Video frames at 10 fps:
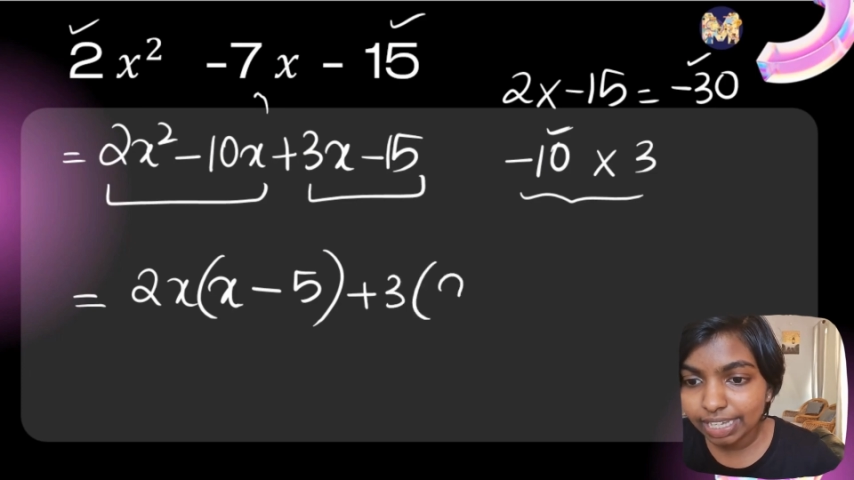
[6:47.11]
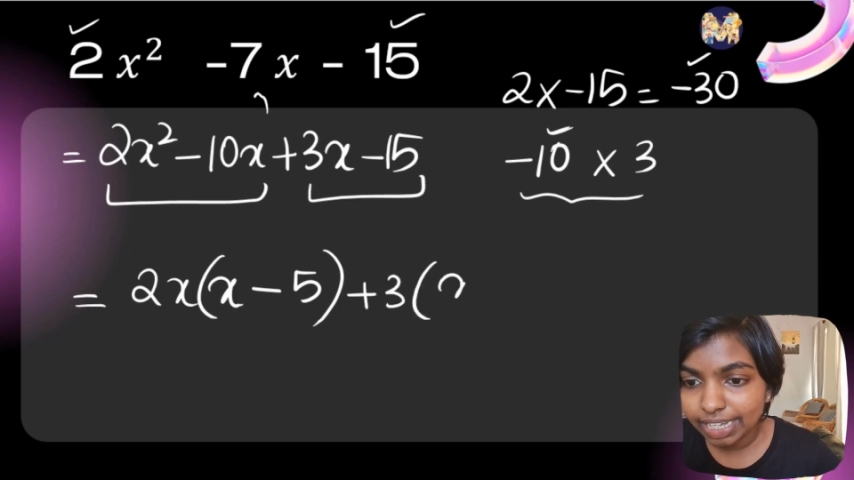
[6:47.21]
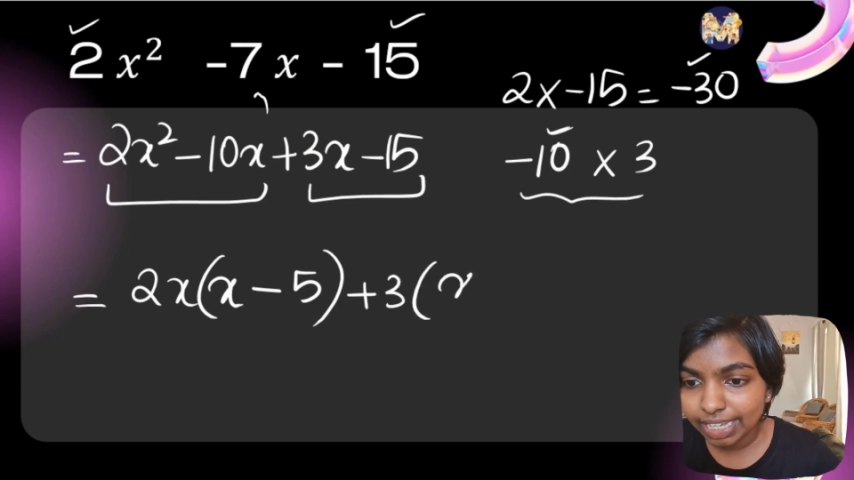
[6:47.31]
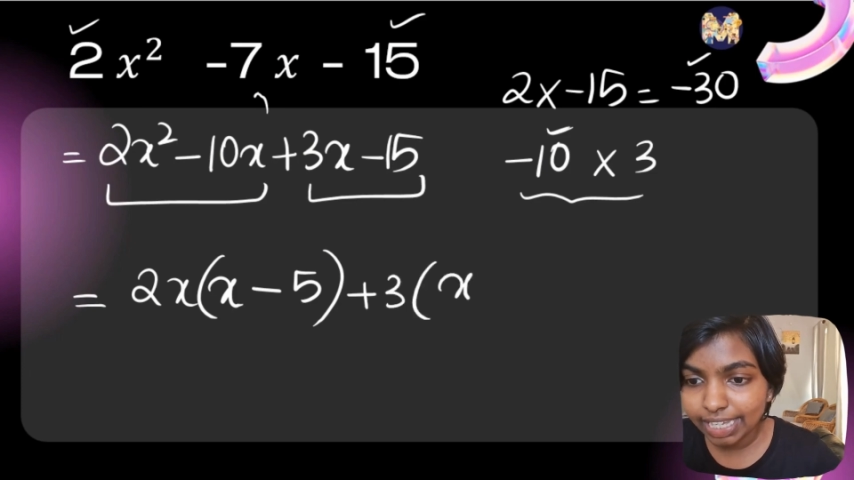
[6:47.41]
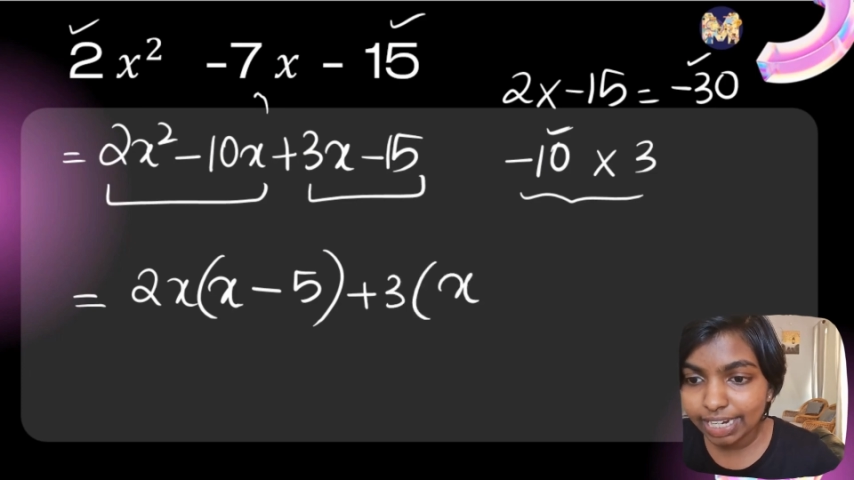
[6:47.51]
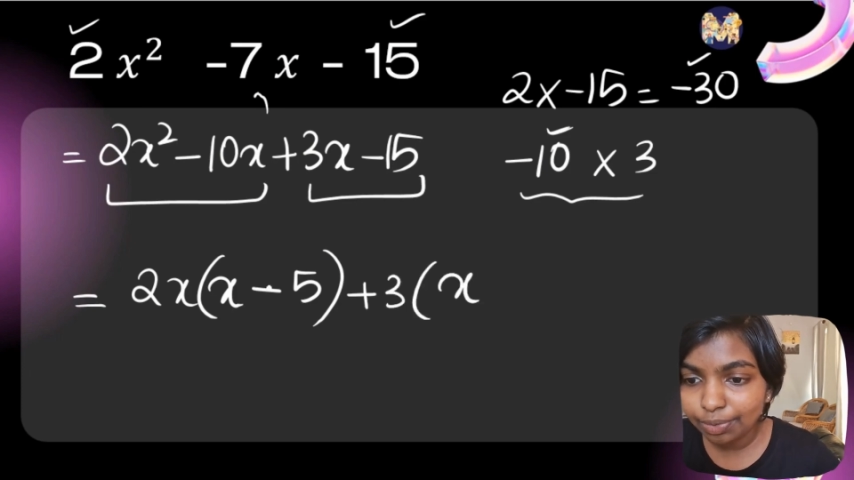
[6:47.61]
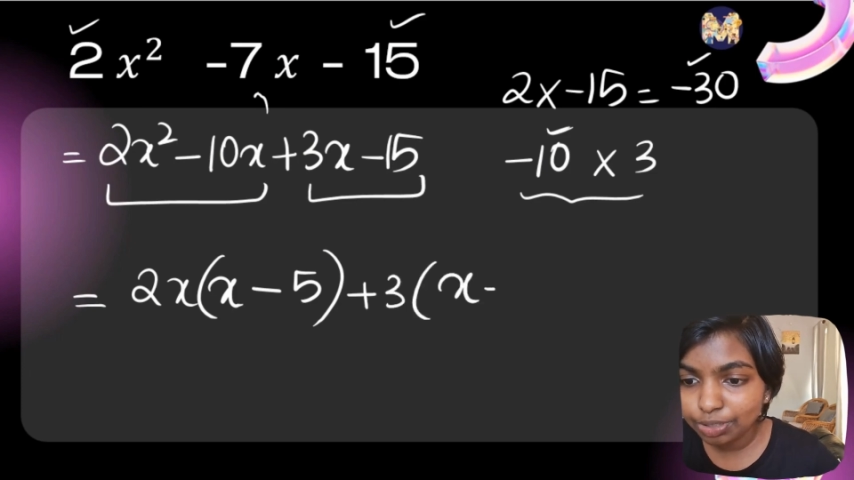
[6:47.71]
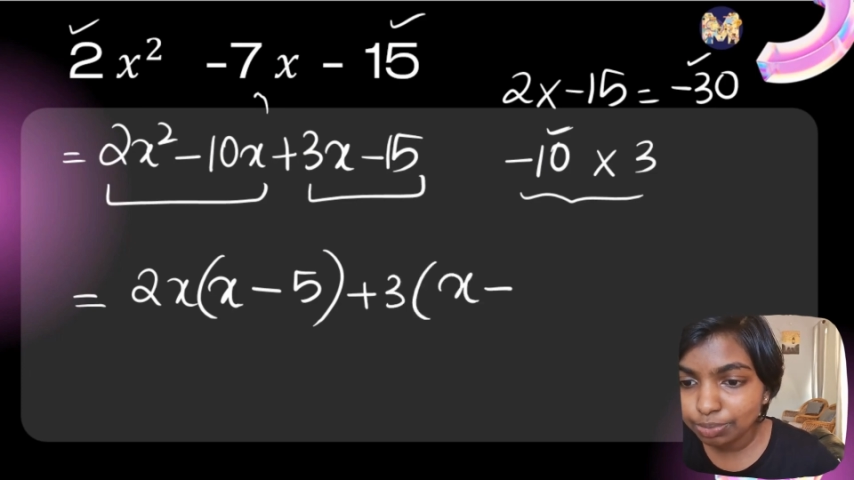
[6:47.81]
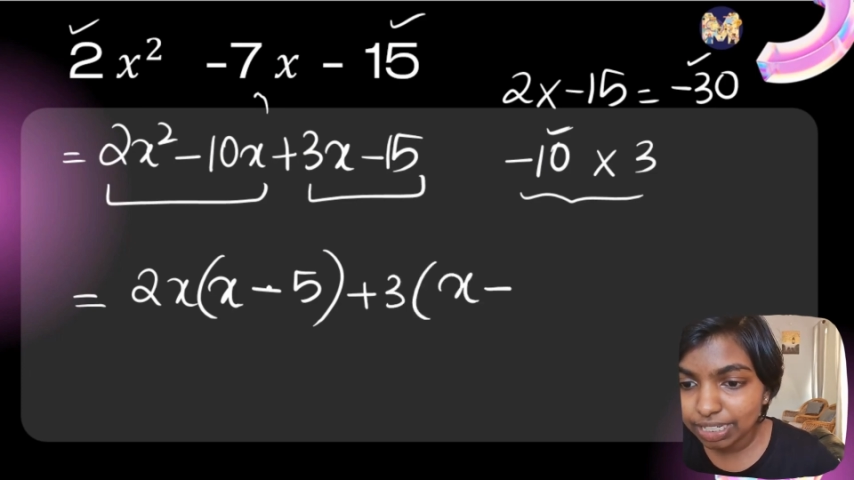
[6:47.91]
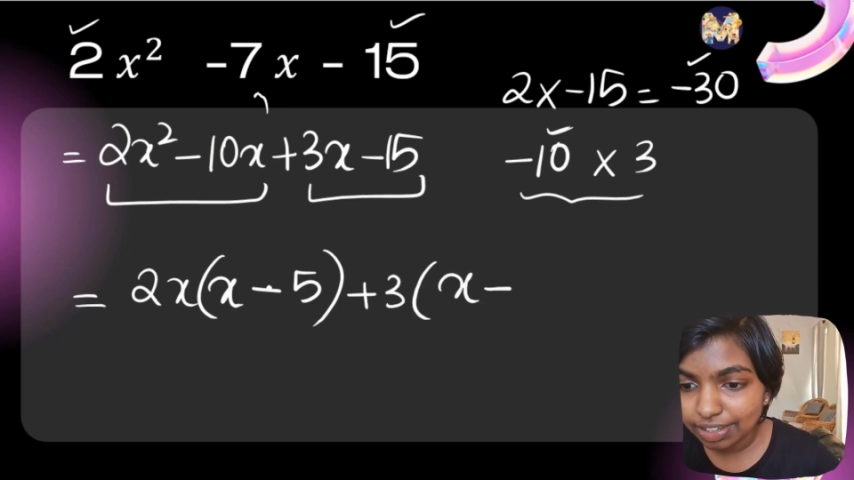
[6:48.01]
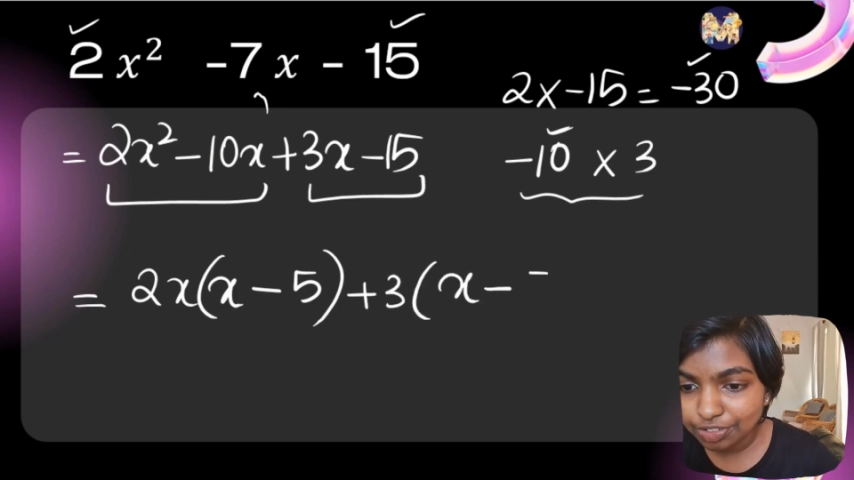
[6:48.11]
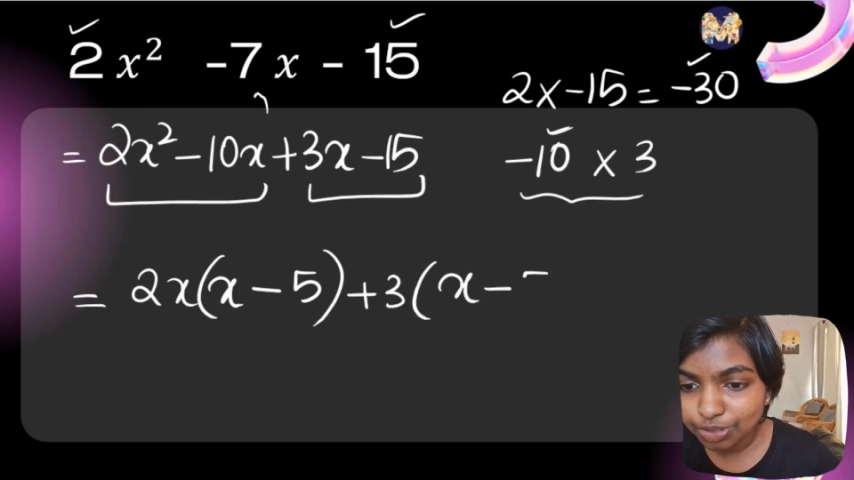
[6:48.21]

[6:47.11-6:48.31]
again I would be left